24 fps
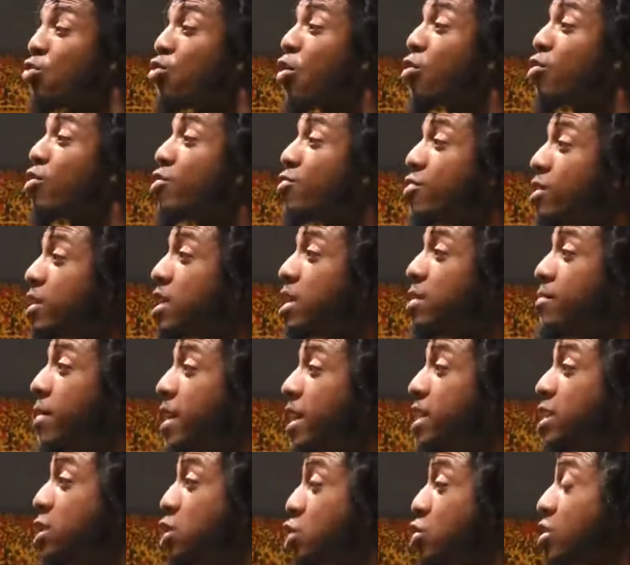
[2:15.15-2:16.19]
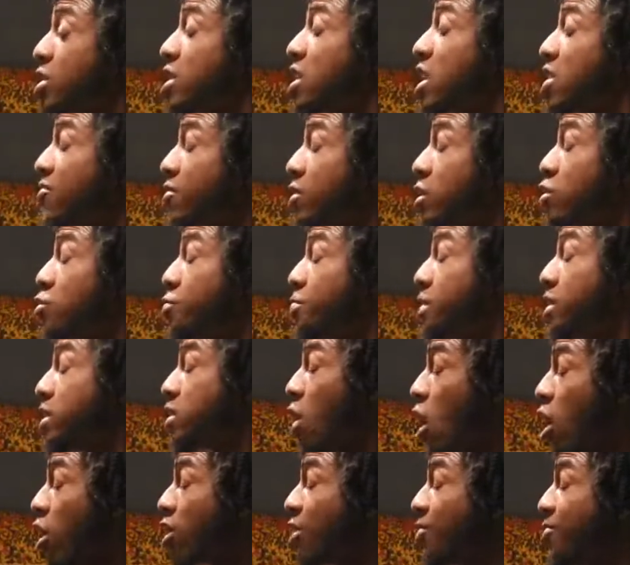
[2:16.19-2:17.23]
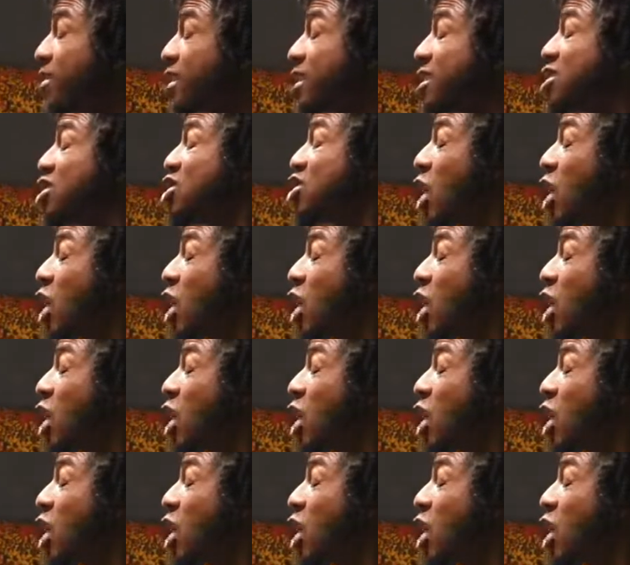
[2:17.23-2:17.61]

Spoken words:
What we really mean is you can live a little bit longer if you can